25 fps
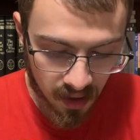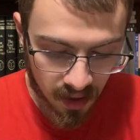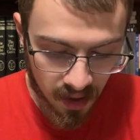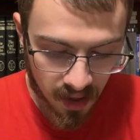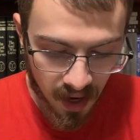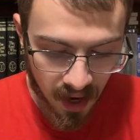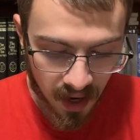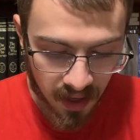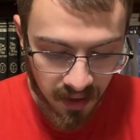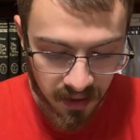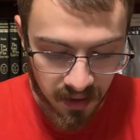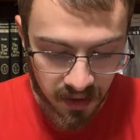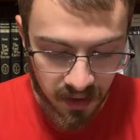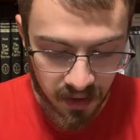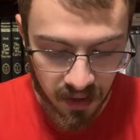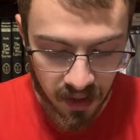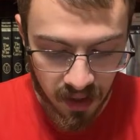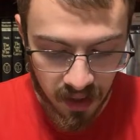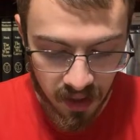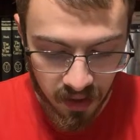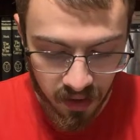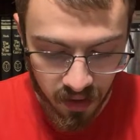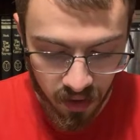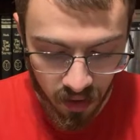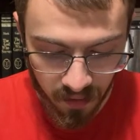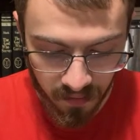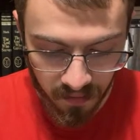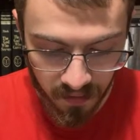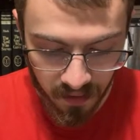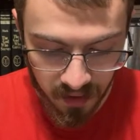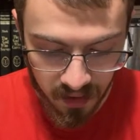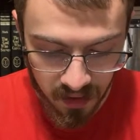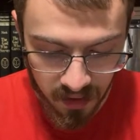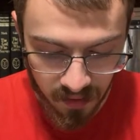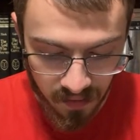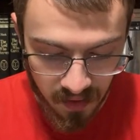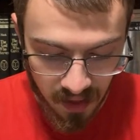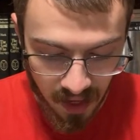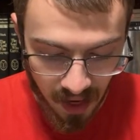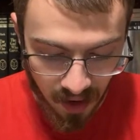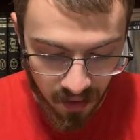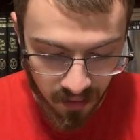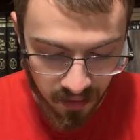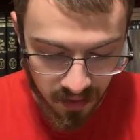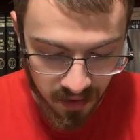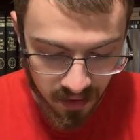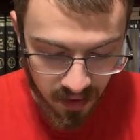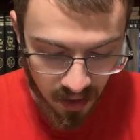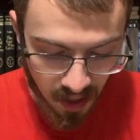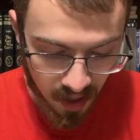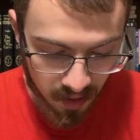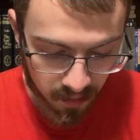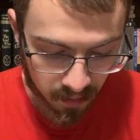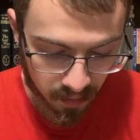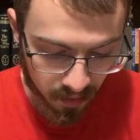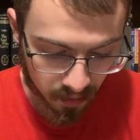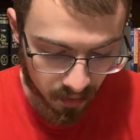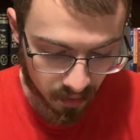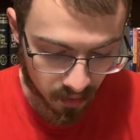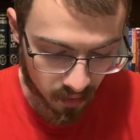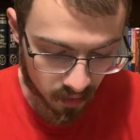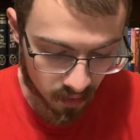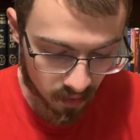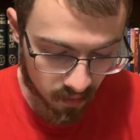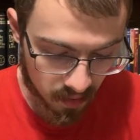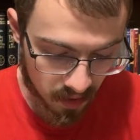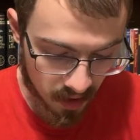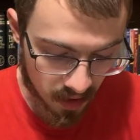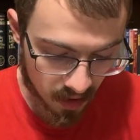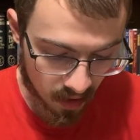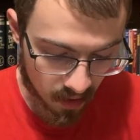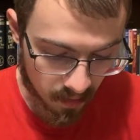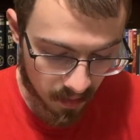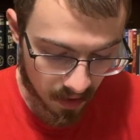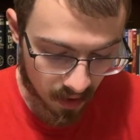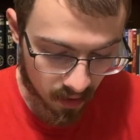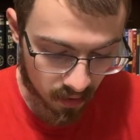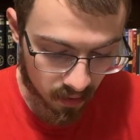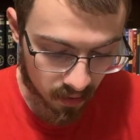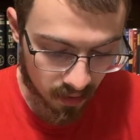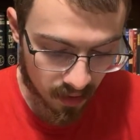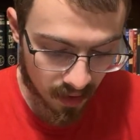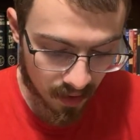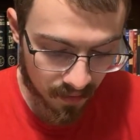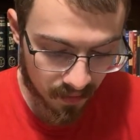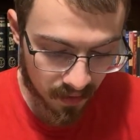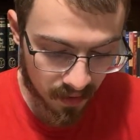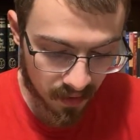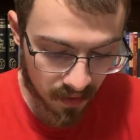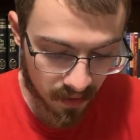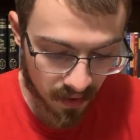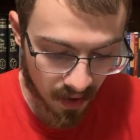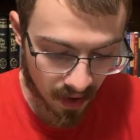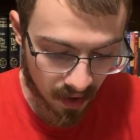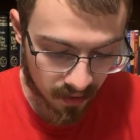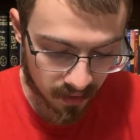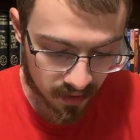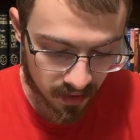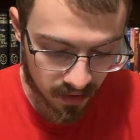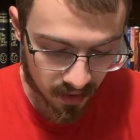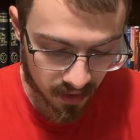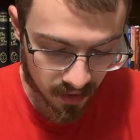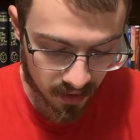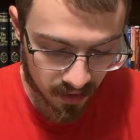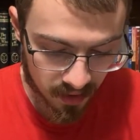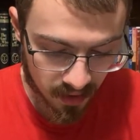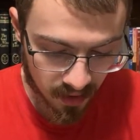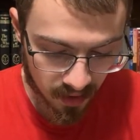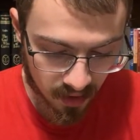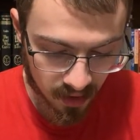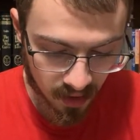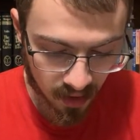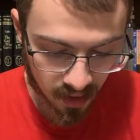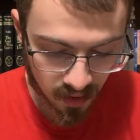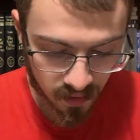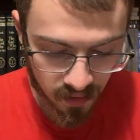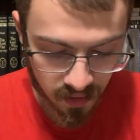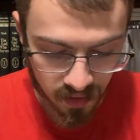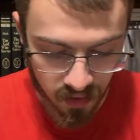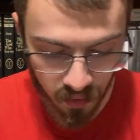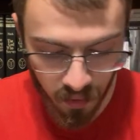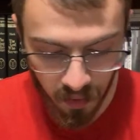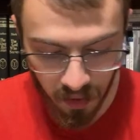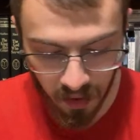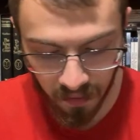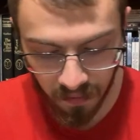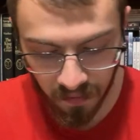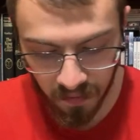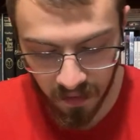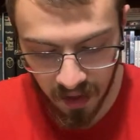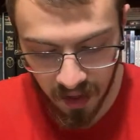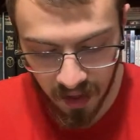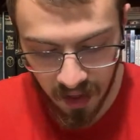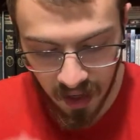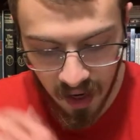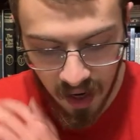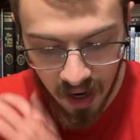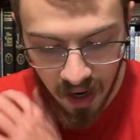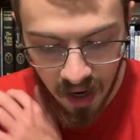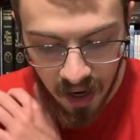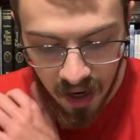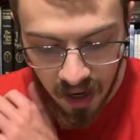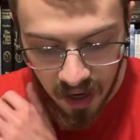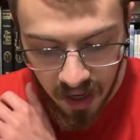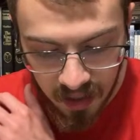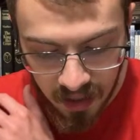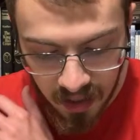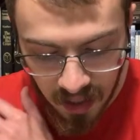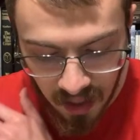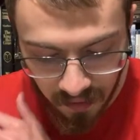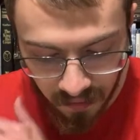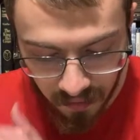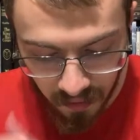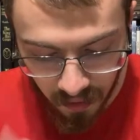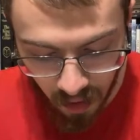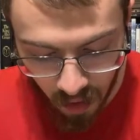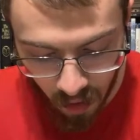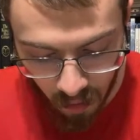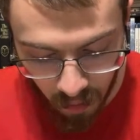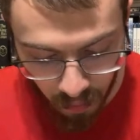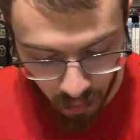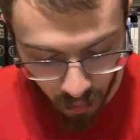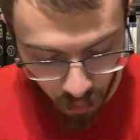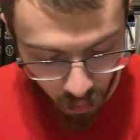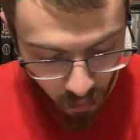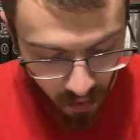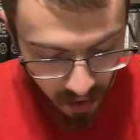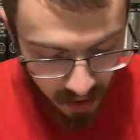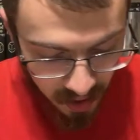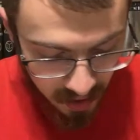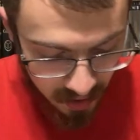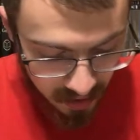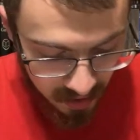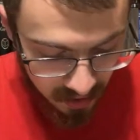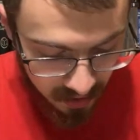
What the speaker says: Hence, the surface of the outside balloon being about 11,600 square feet, its envelope weighed